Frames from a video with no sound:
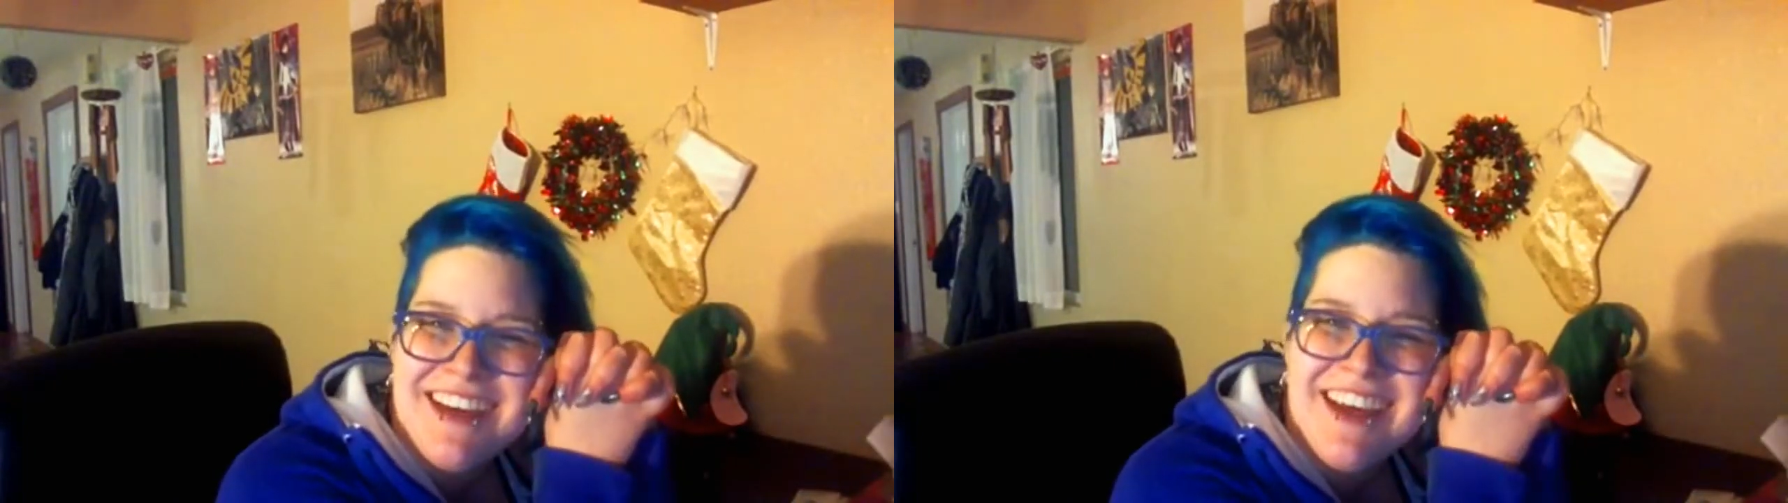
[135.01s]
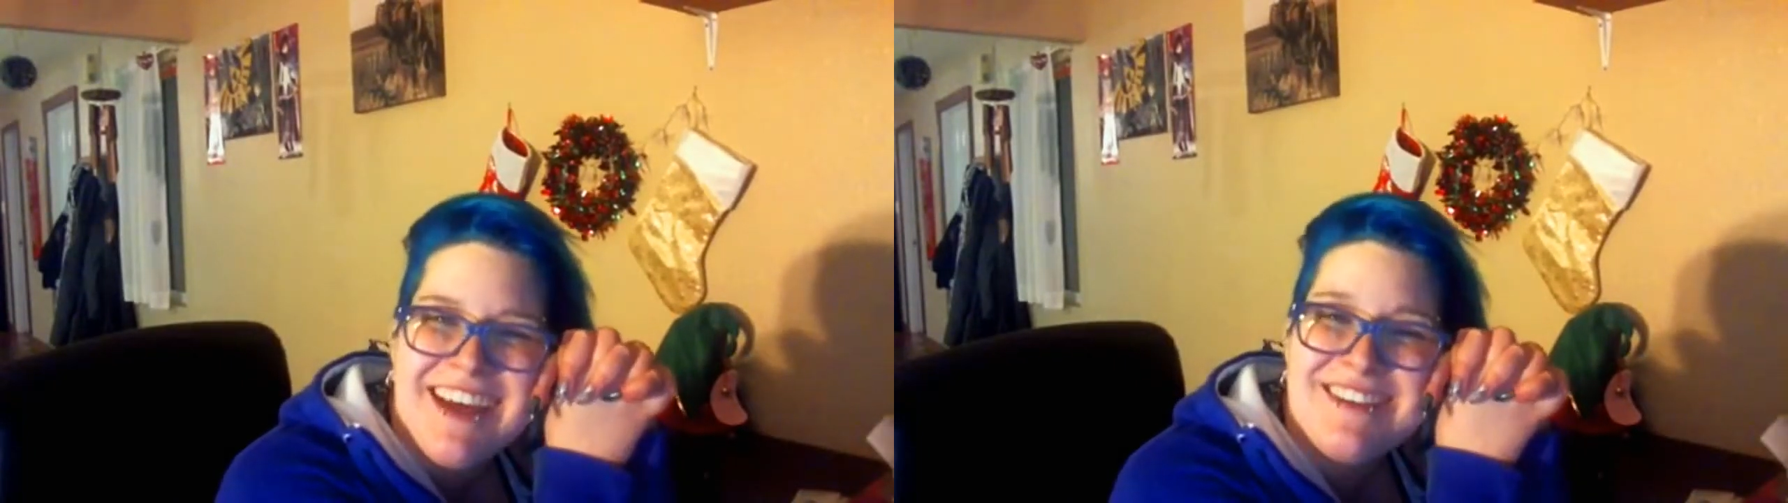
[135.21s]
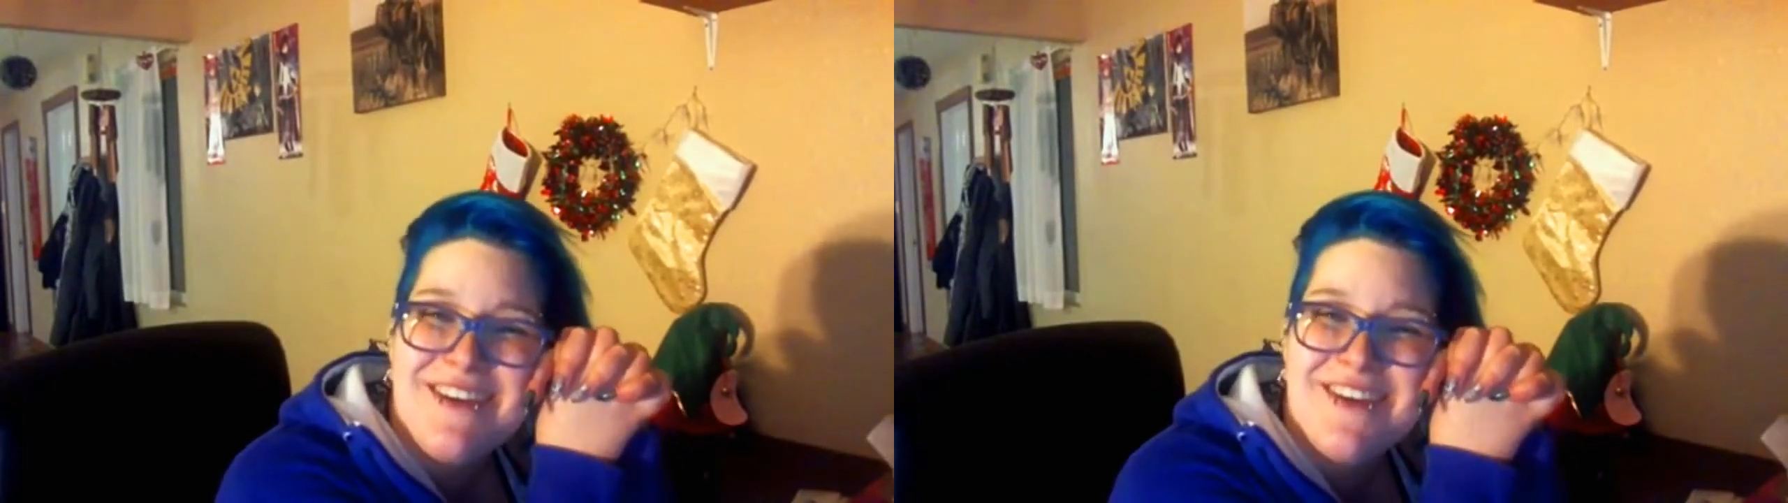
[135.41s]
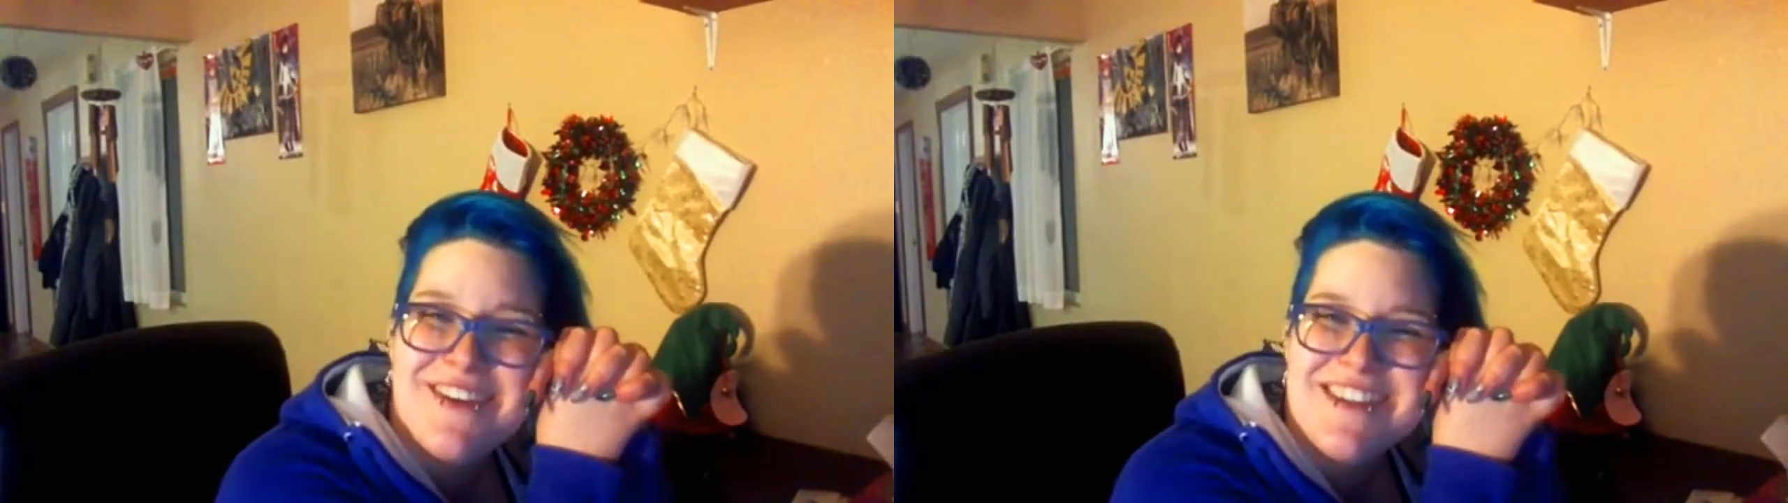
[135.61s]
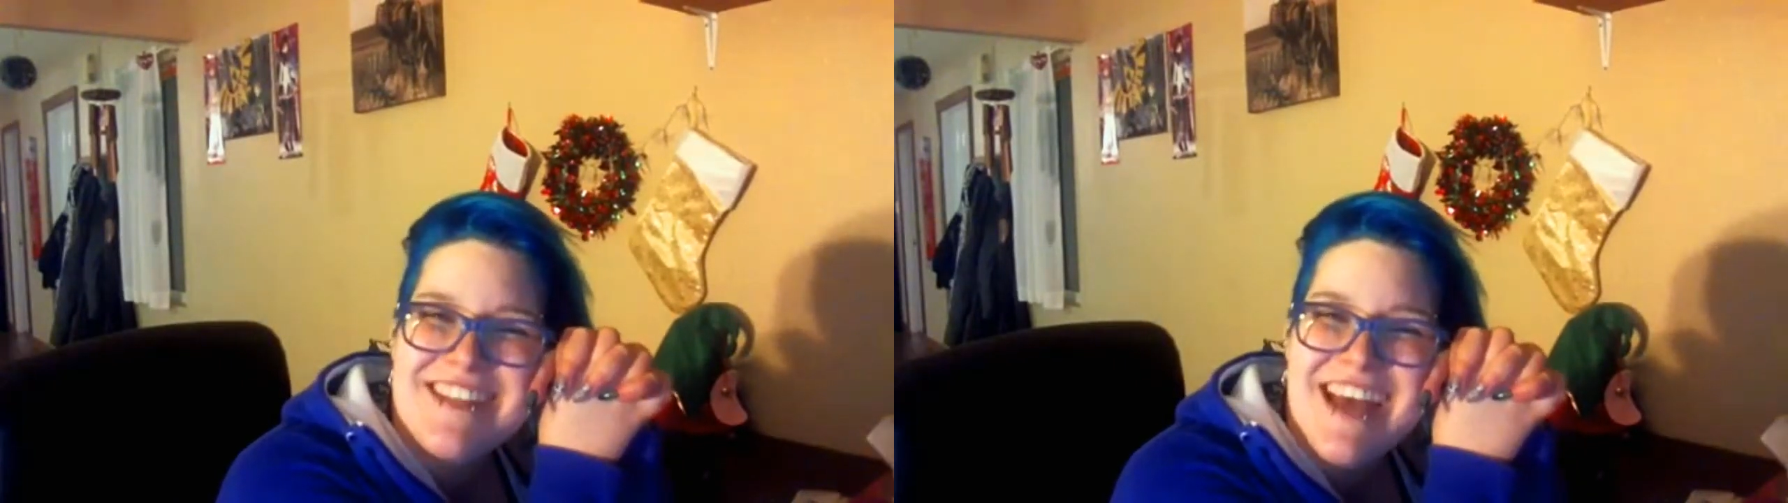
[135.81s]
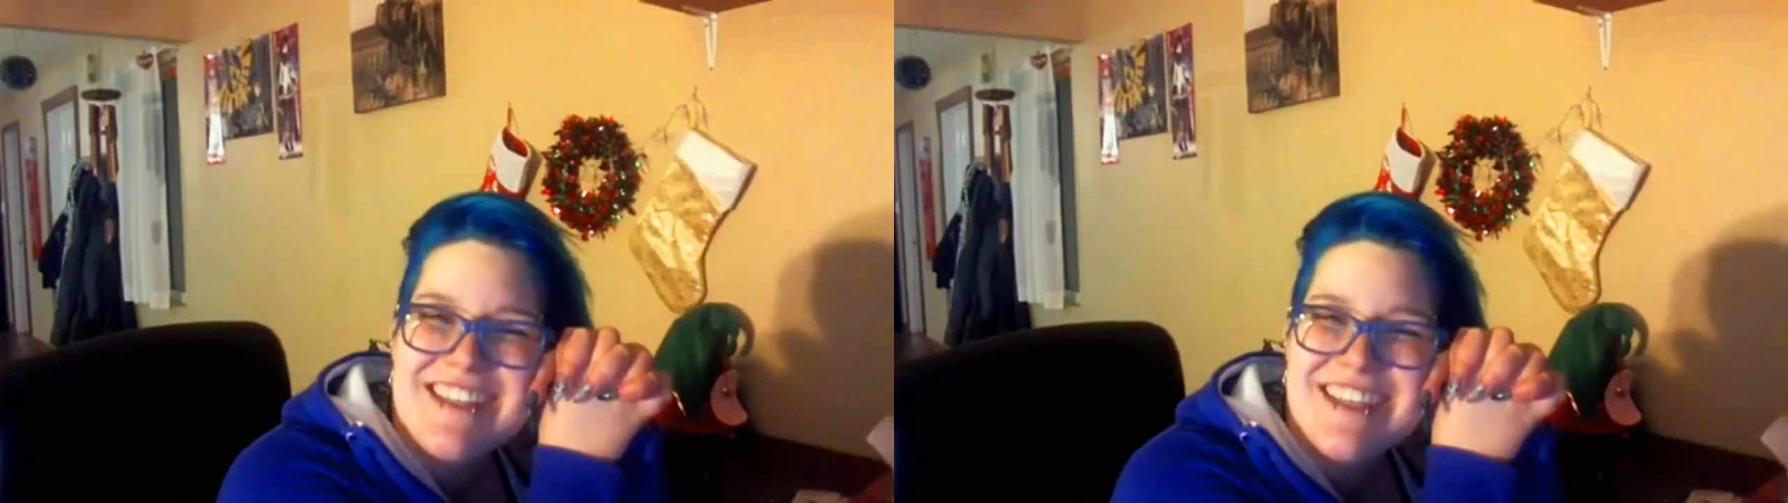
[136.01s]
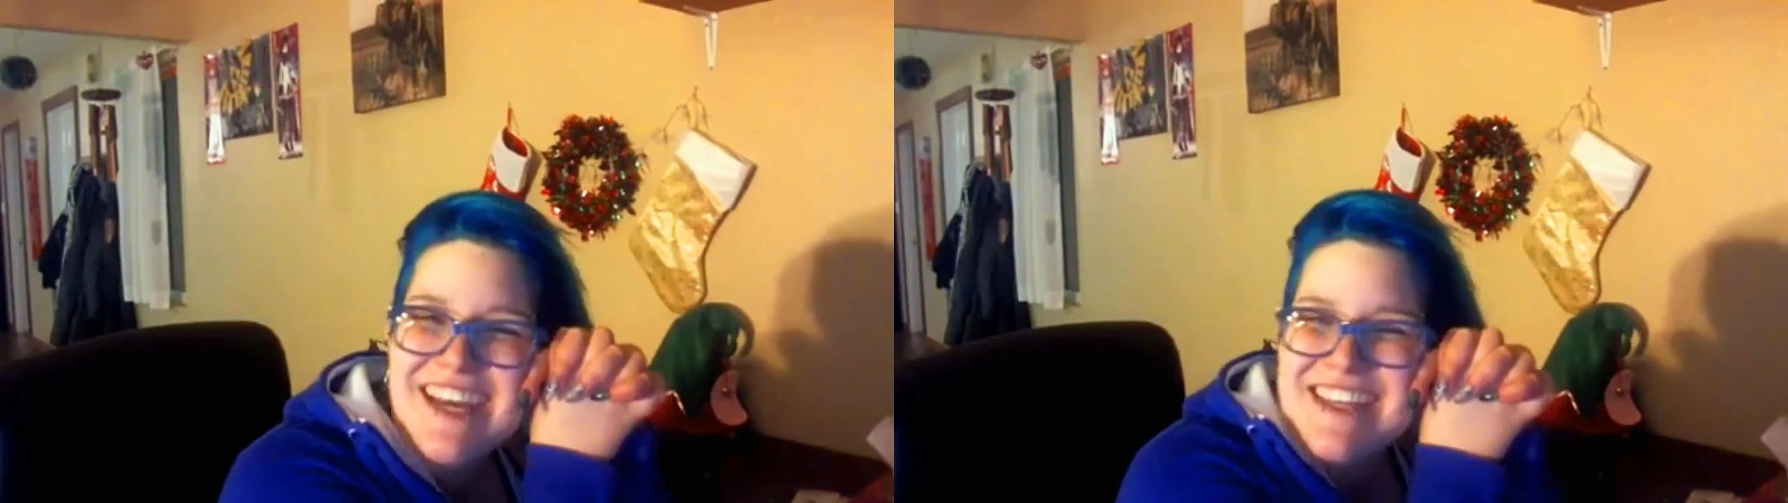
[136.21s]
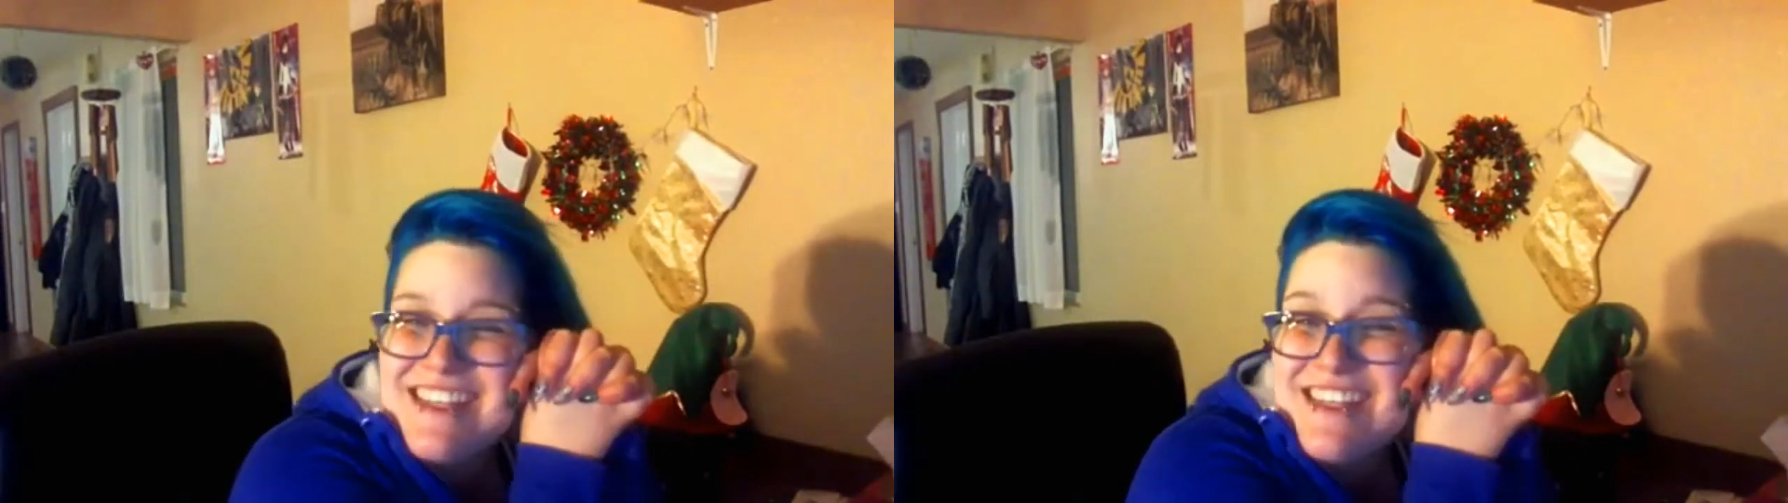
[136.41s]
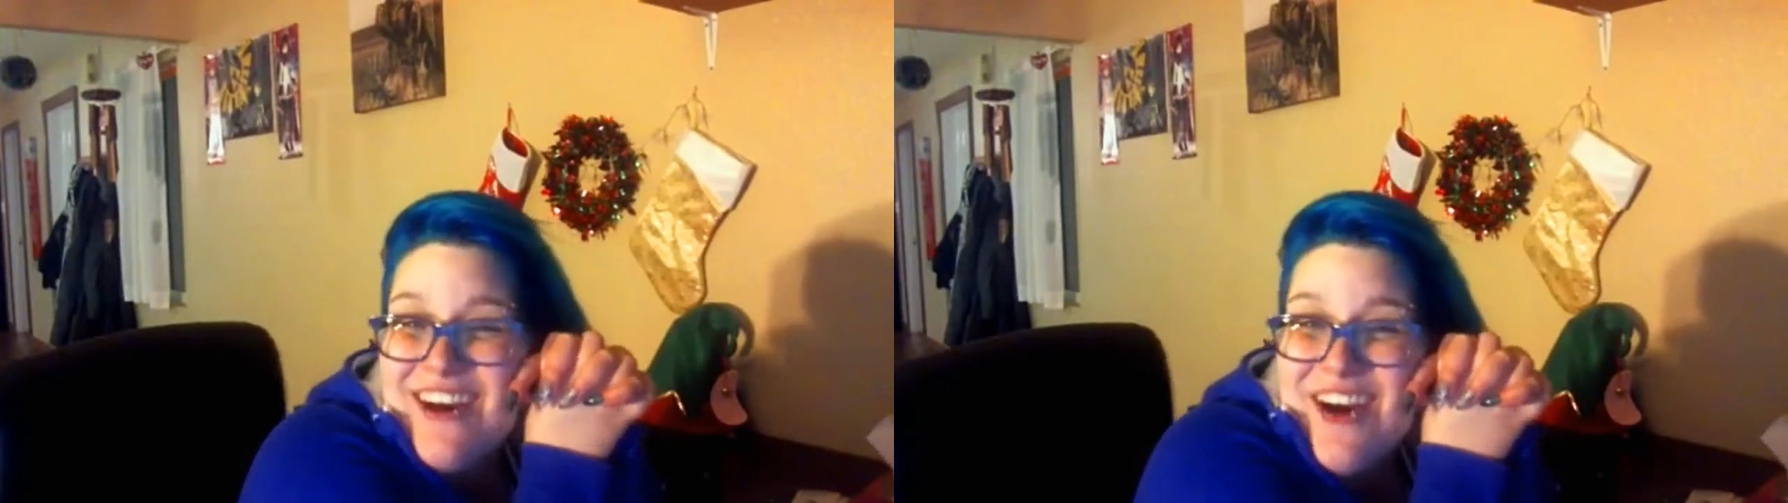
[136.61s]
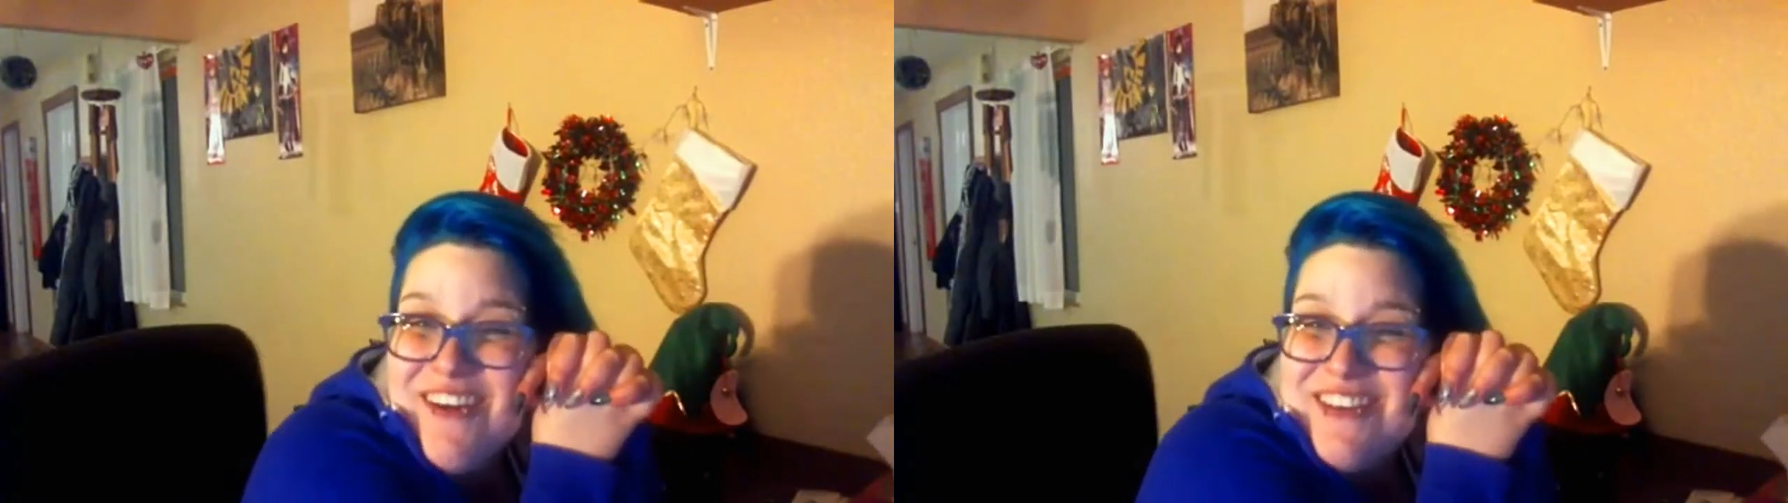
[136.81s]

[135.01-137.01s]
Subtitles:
It's gorgeous. SassyLasses.com.